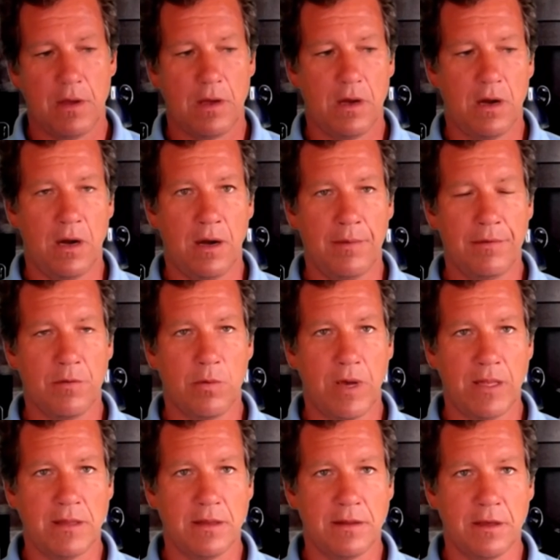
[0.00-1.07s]
The way
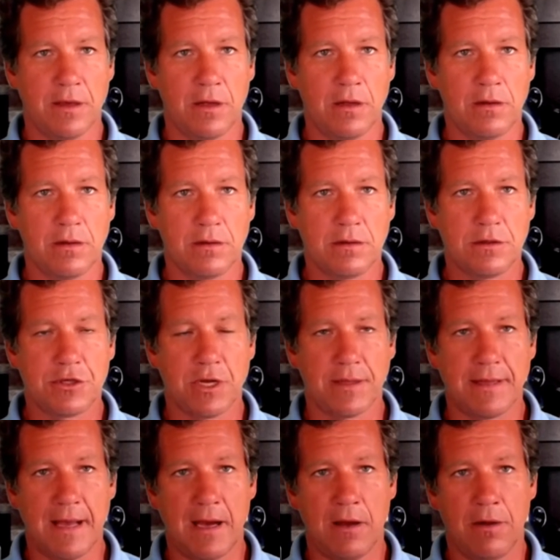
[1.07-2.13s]
that they'll shut
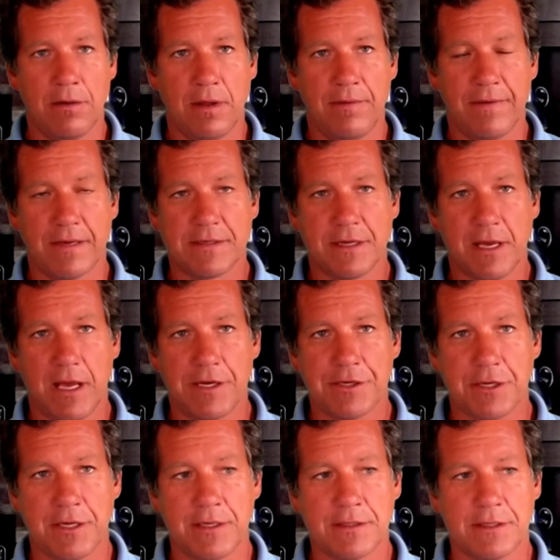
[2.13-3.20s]
down
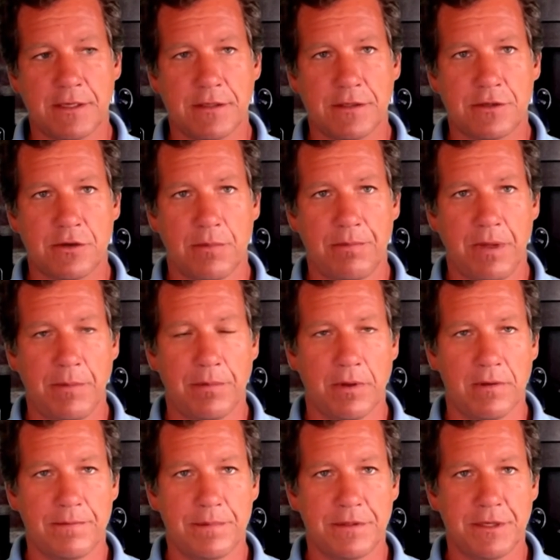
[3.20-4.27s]
investigations and strip people
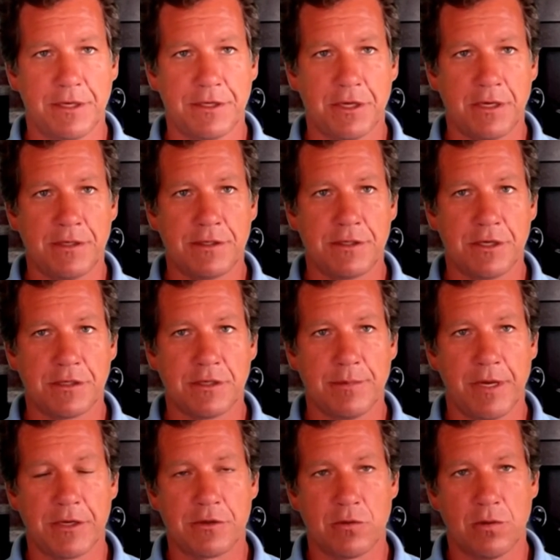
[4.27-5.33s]
of positions just to
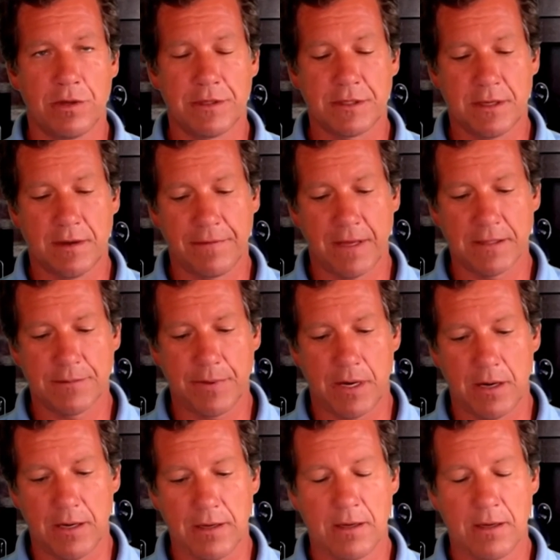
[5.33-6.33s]
make sure this stuff gets buried.